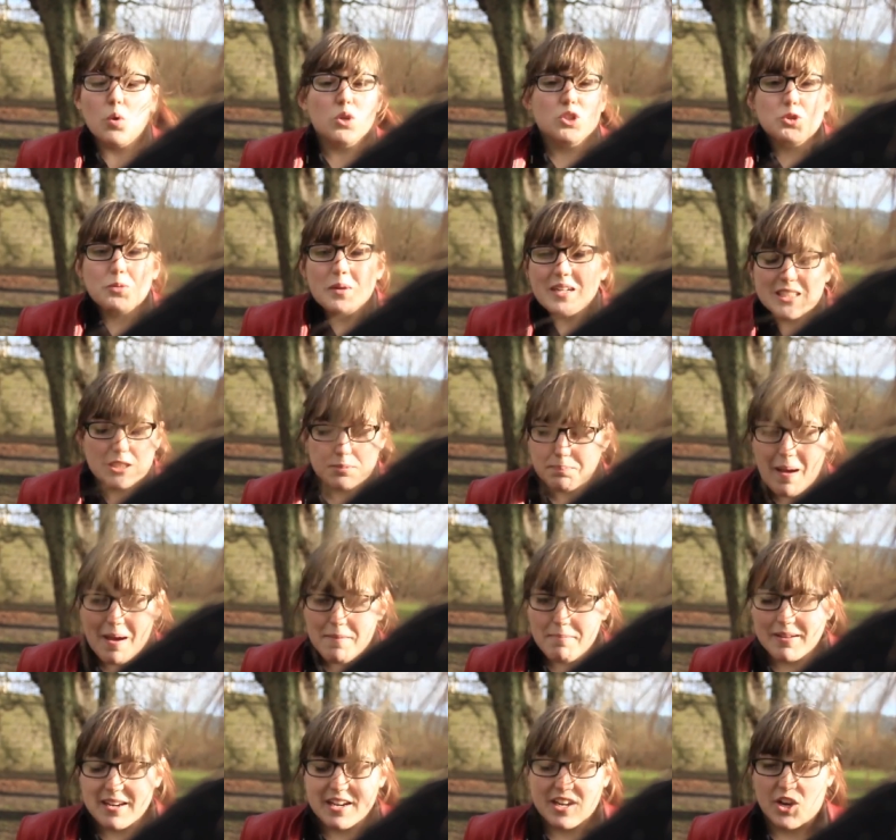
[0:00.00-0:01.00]
What do you
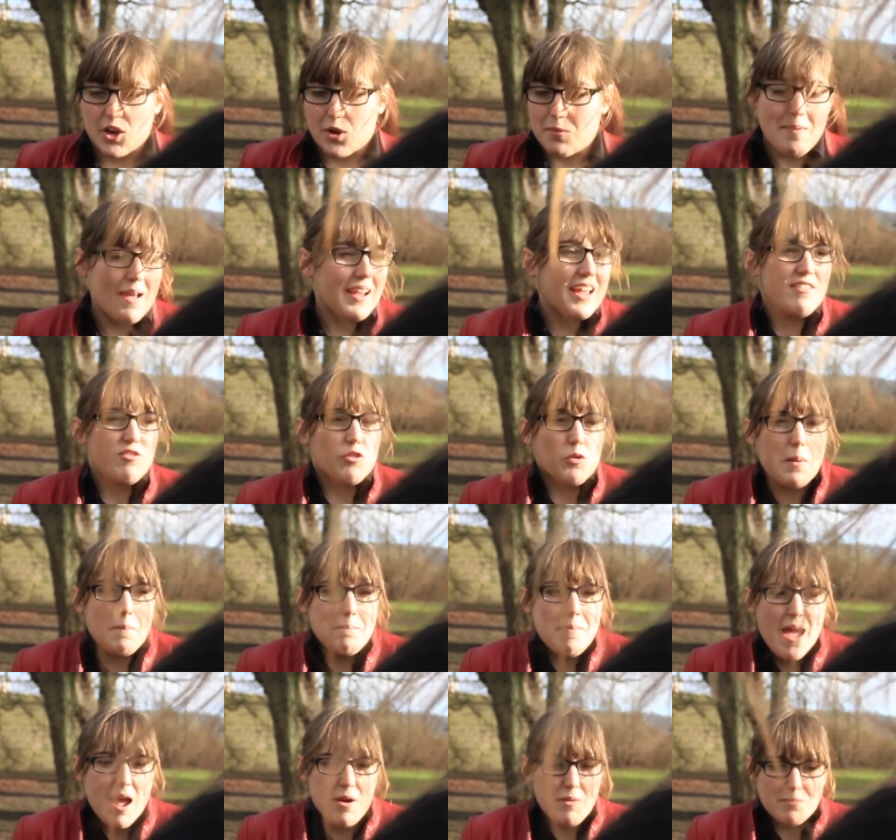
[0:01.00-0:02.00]
expect me to do? Make everyone
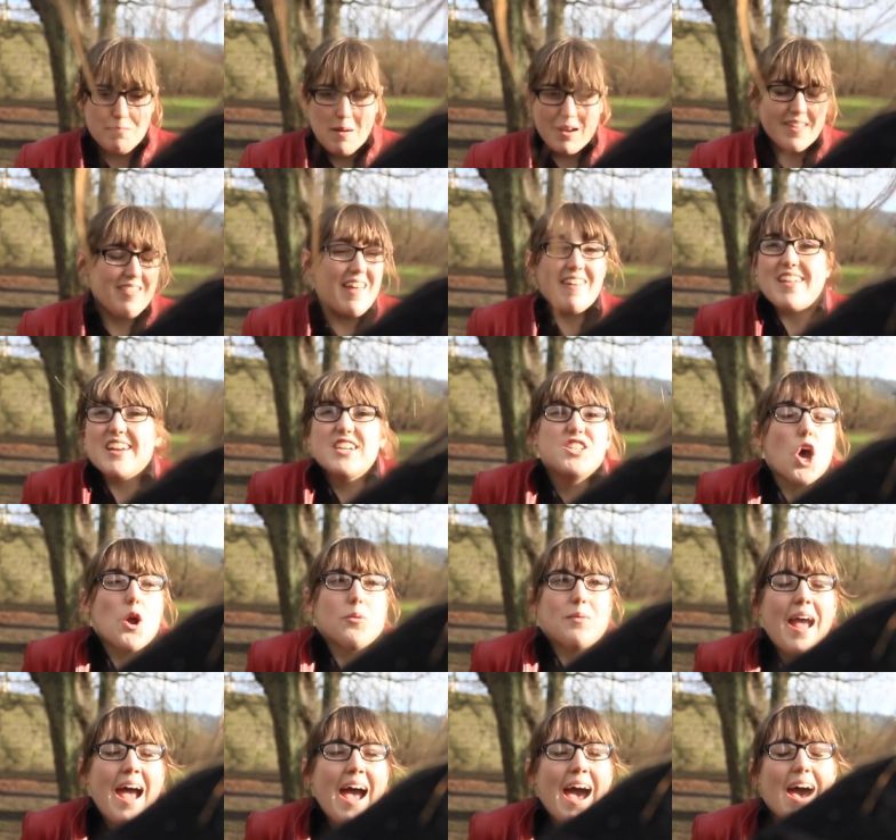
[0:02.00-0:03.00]
pay with money that they
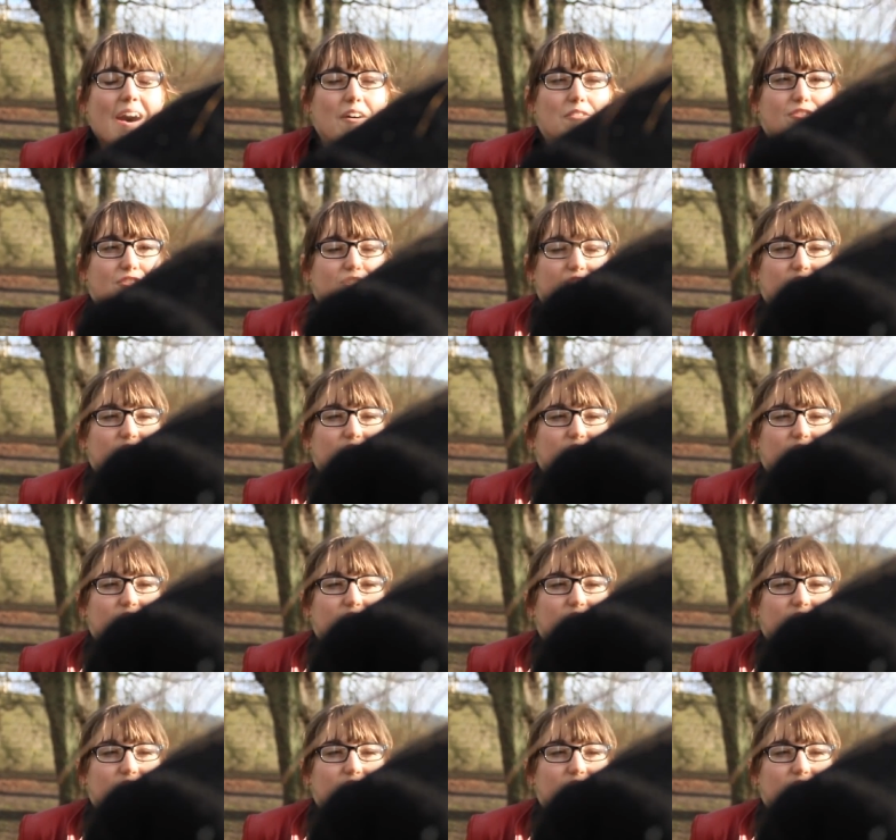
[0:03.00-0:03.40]
don't have?